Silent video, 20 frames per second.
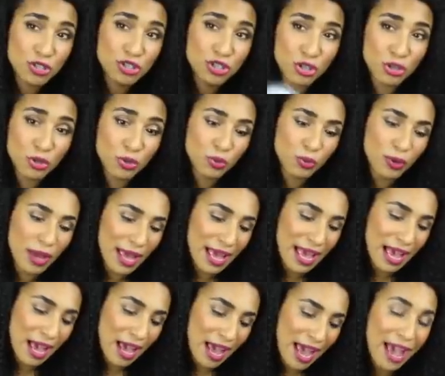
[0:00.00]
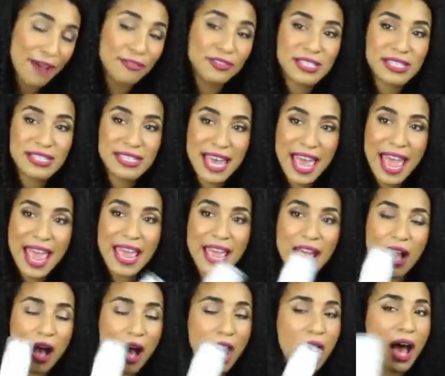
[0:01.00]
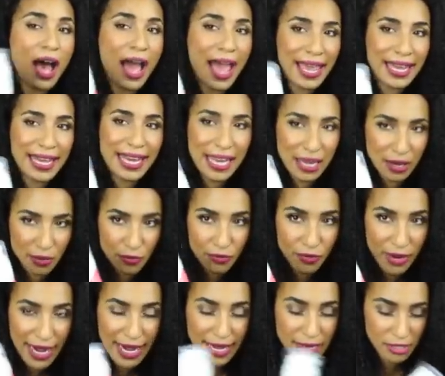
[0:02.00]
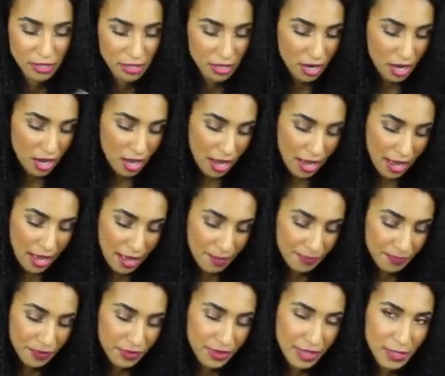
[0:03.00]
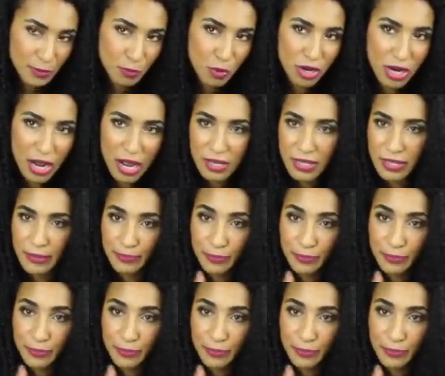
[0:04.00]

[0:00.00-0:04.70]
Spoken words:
do, I have to say, highly rate this product.